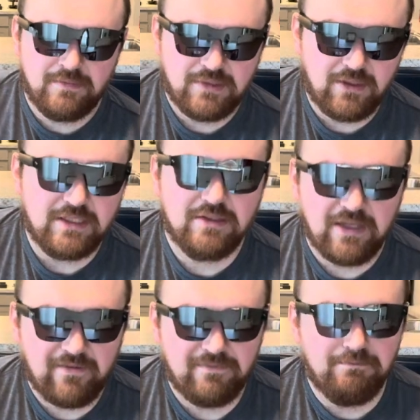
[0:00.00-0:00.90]
So I still
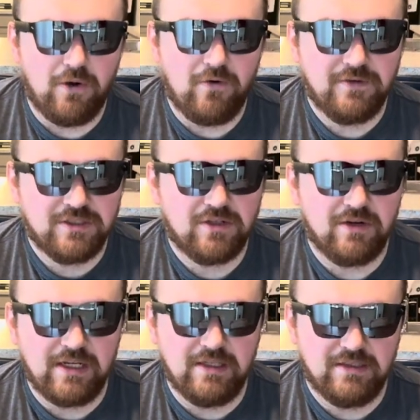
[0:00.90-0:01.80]
have both
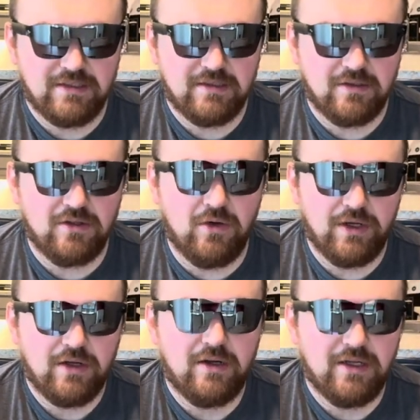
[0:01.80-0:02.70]
screens
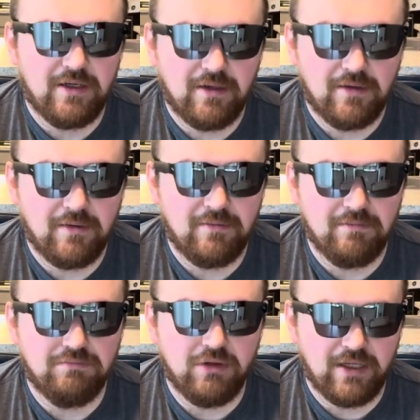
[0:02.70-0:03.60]
going on,
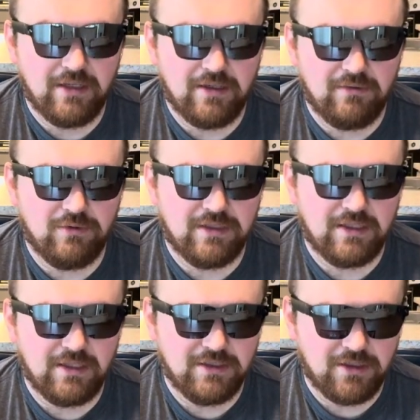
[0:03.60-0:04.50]
but with the
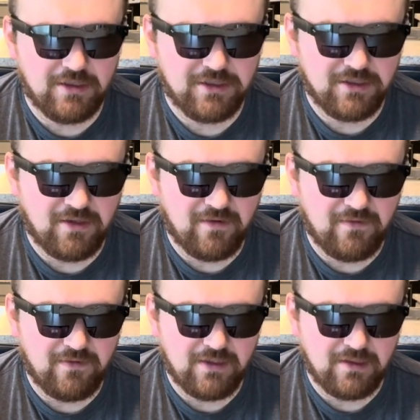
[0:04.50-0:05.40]
conjunction of
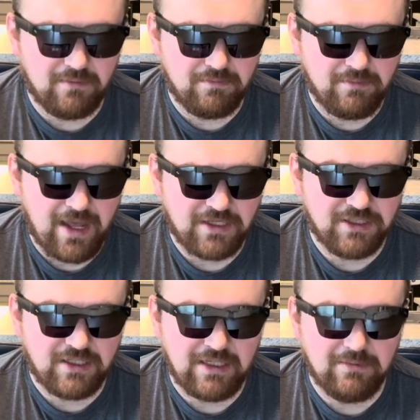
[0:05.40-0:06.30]
the
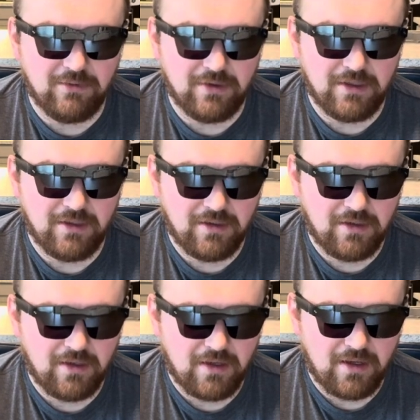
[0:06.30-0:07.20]
Magic Keyboard,
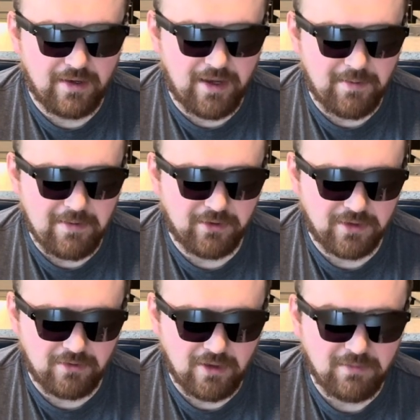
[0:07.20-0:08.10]
I'm able
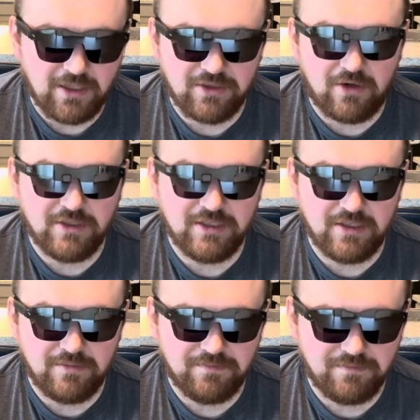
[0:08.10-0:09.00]
to run my
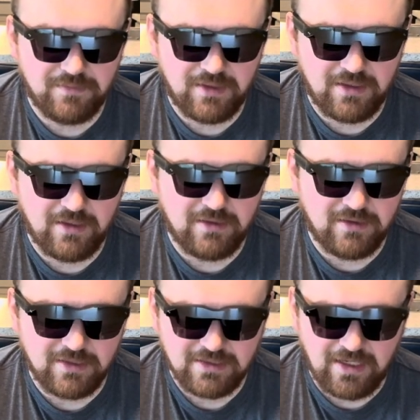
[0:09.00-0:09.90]
charging into
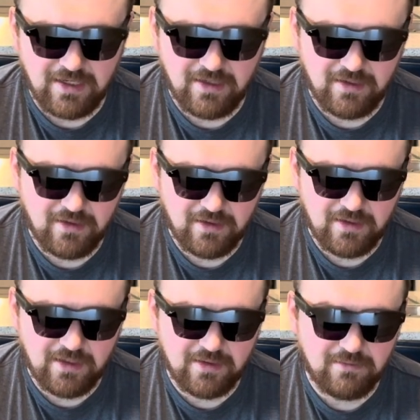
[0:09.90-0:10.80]
the side
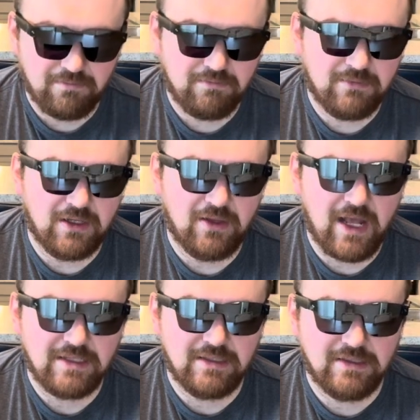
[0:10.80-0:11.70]
and the
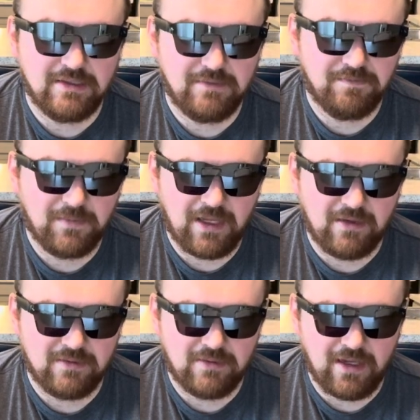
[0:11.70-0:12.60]
glasses
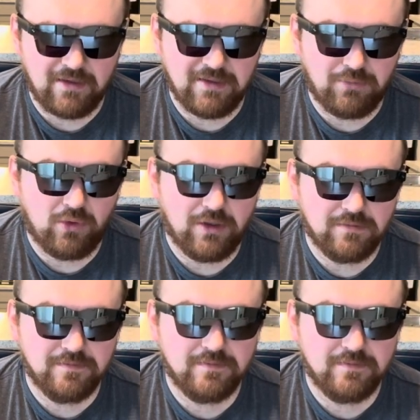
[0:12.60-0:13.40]
out the port.